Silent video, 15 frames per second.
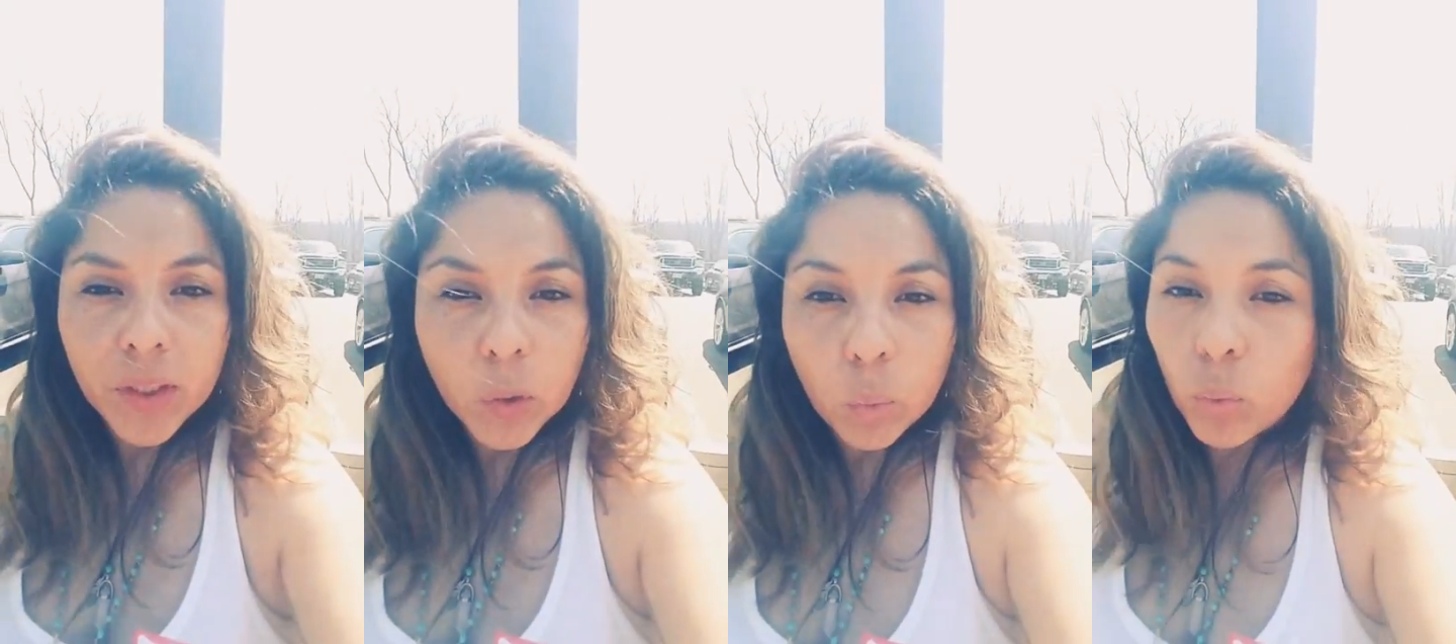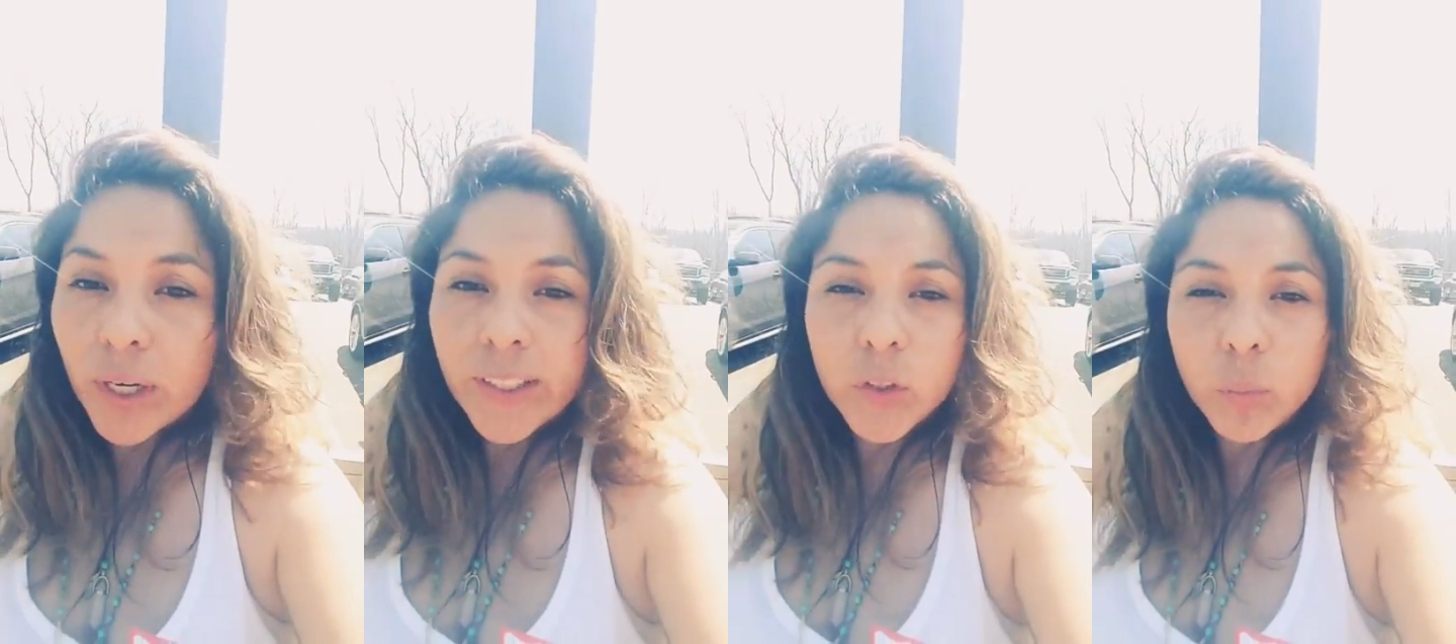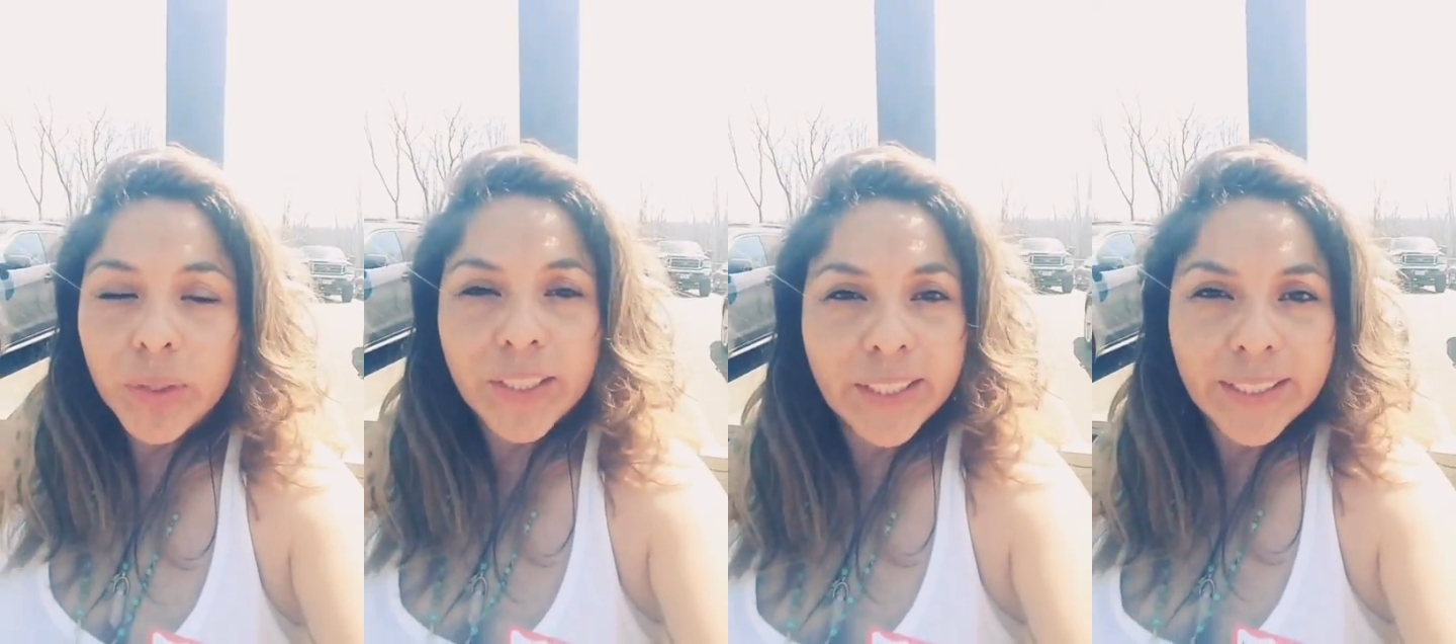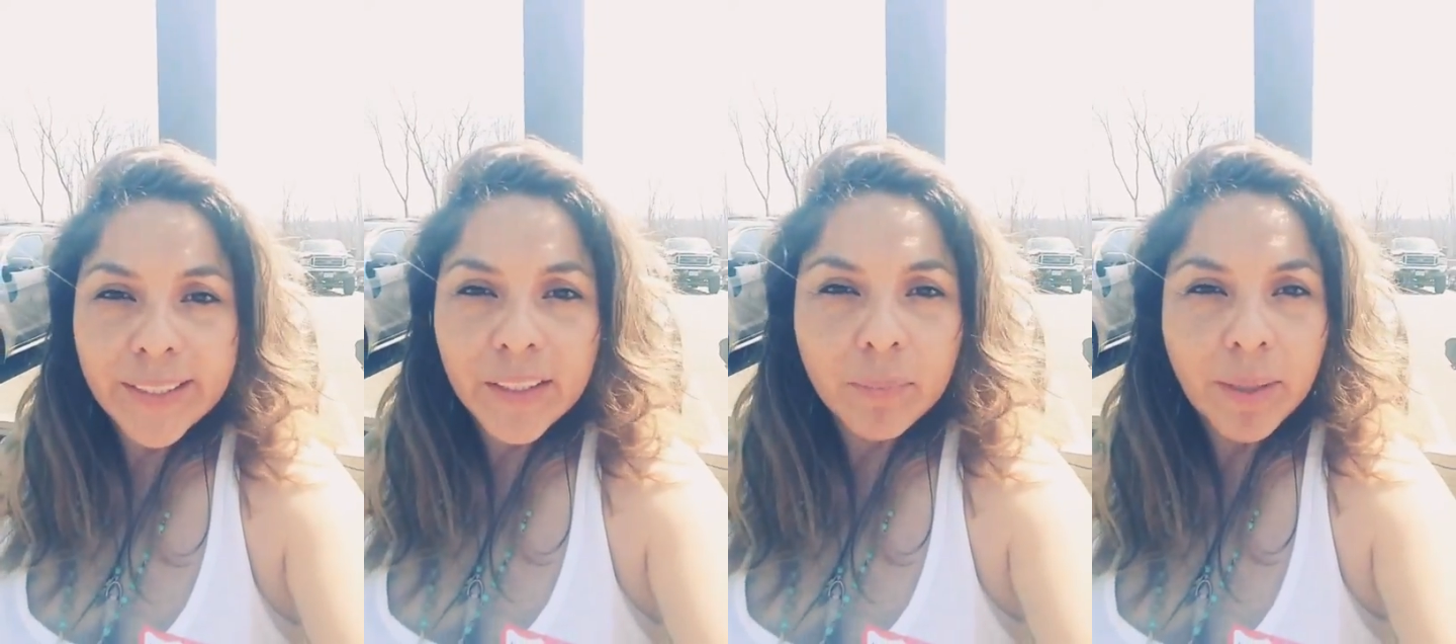then why do we need
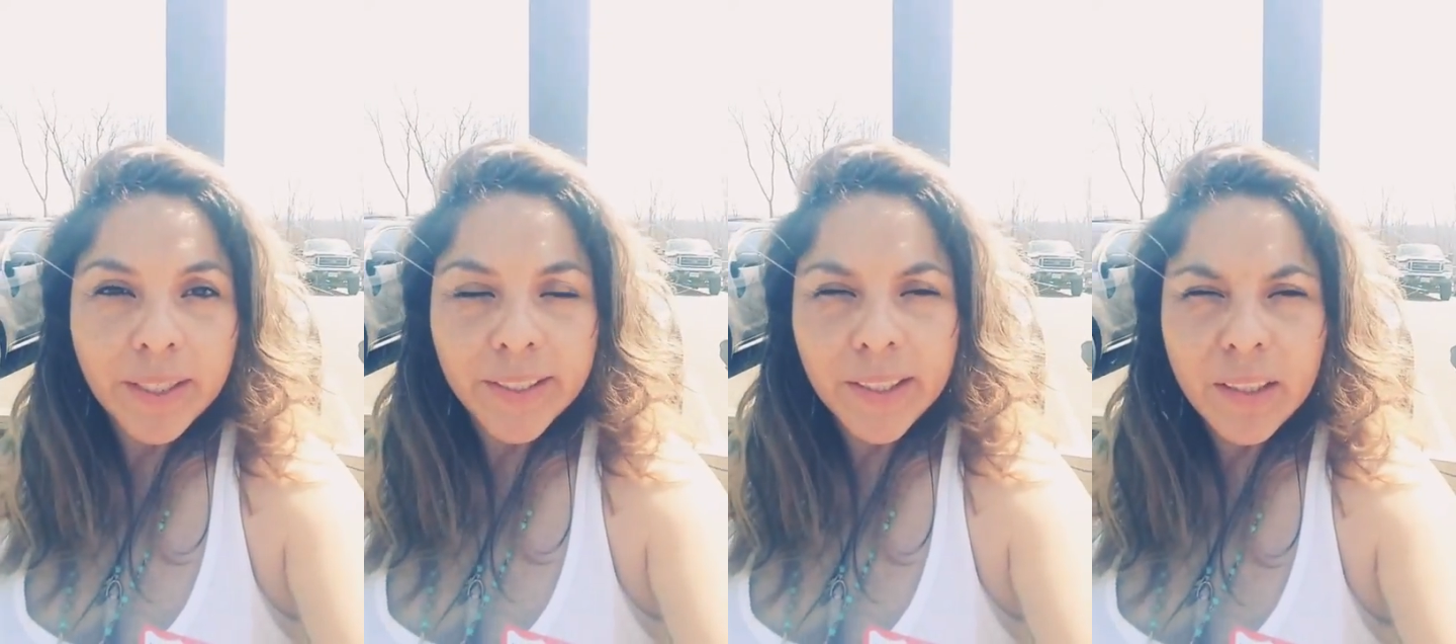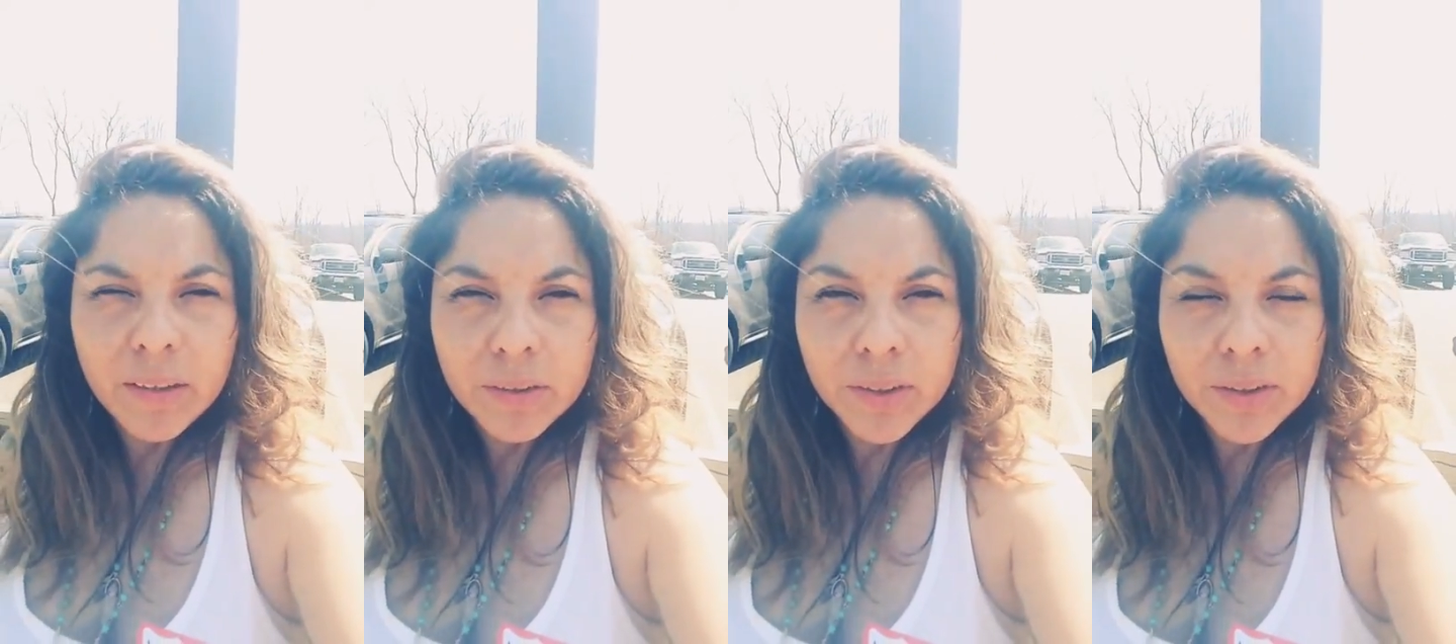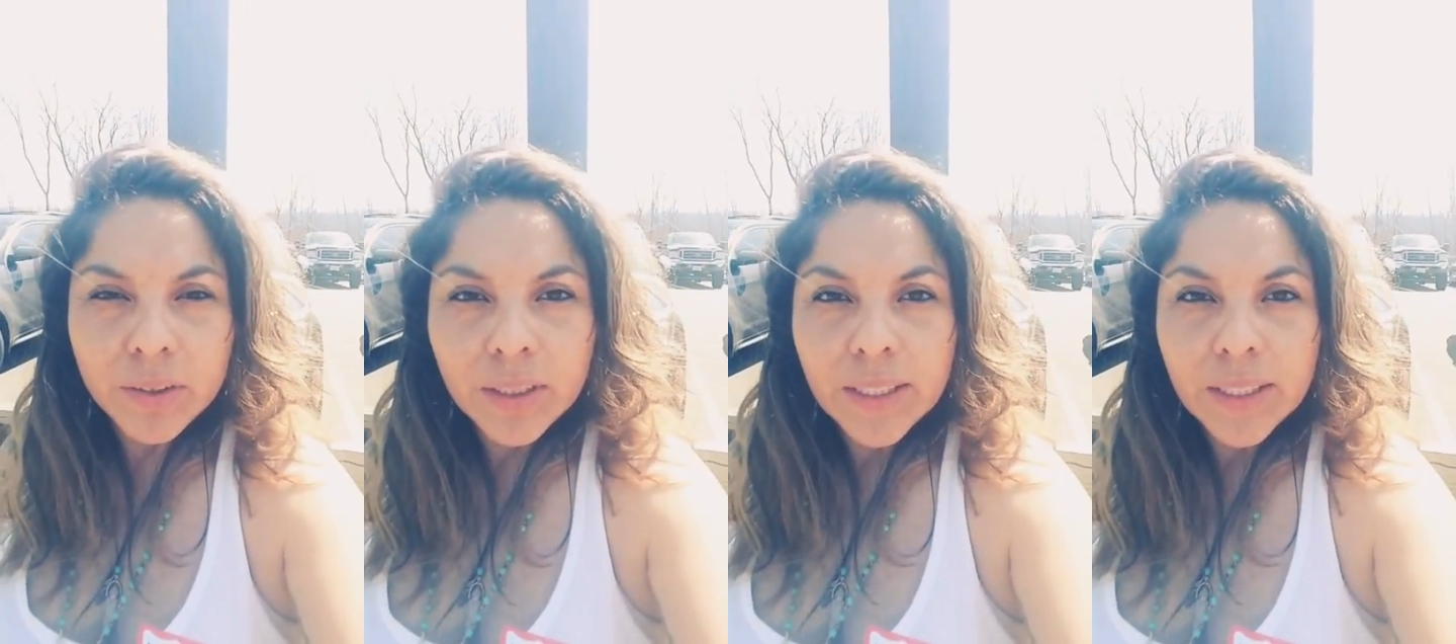anybody else?